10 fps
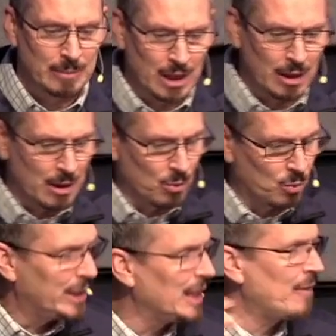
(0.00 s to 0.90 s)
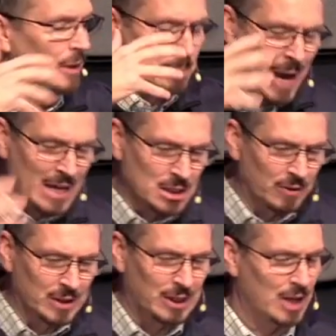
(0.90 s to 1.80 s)
I mean, we can have the
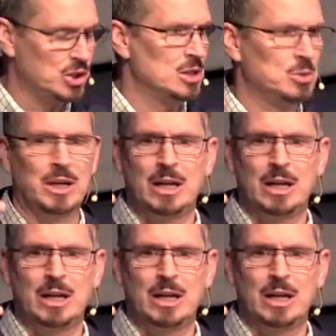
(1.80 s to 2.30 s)
best of intentions